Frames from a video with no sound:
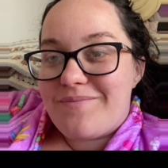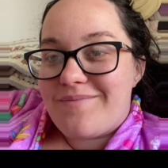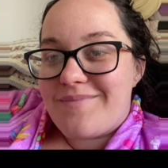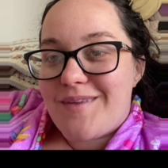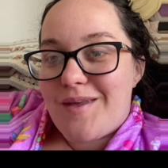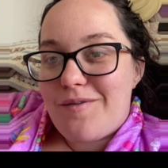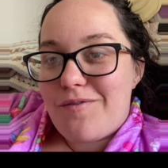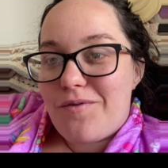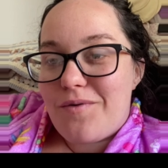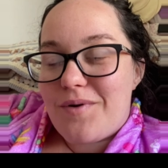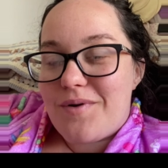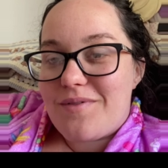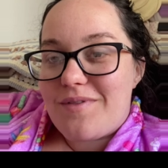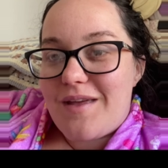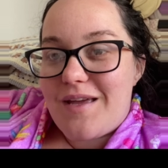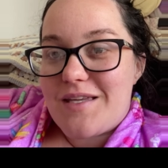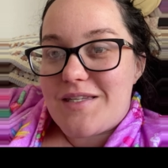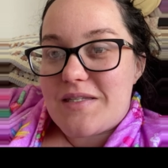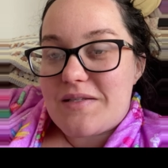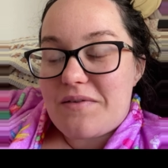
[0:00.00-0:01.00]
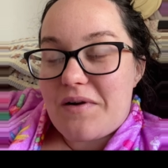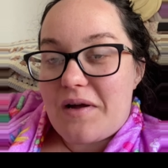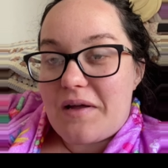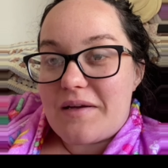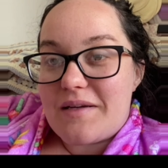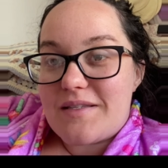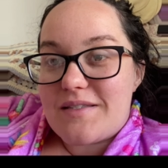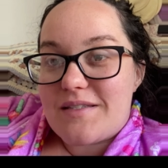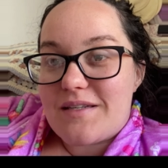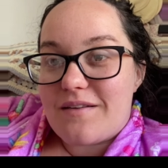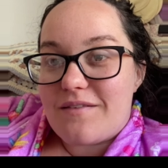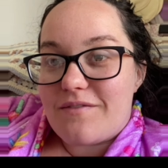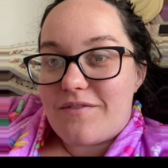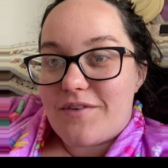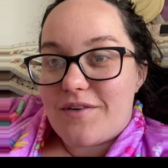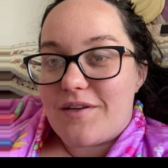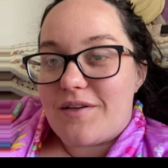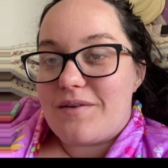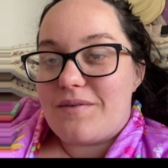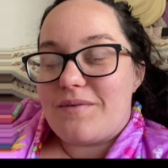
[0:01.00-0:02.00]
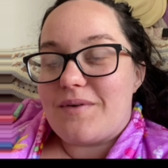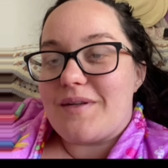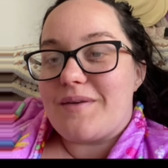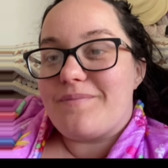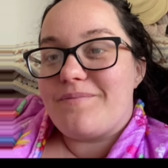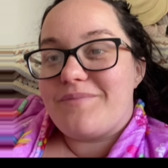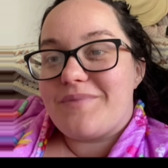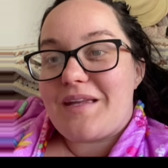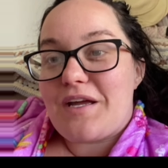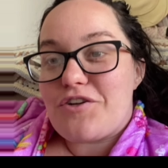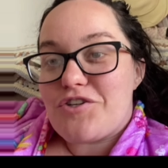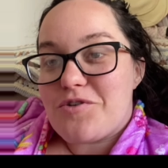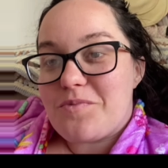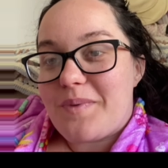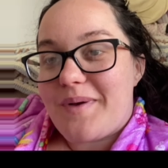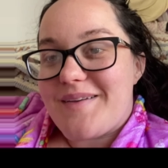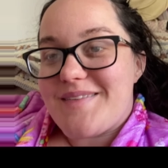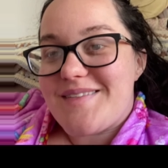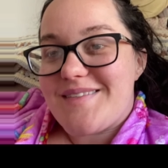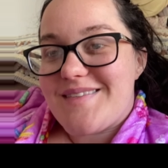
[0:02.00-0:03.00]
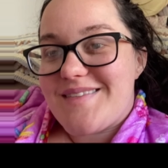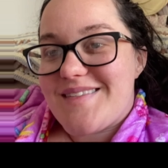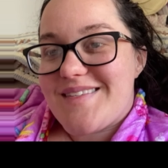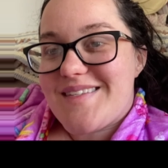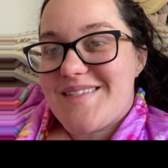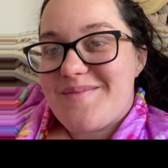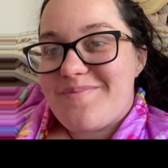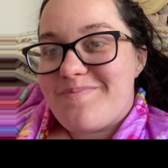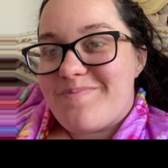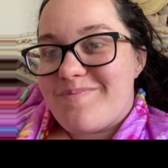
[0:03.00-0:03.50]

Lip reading: give Lord thanks for all he's done for you, and count your blessings.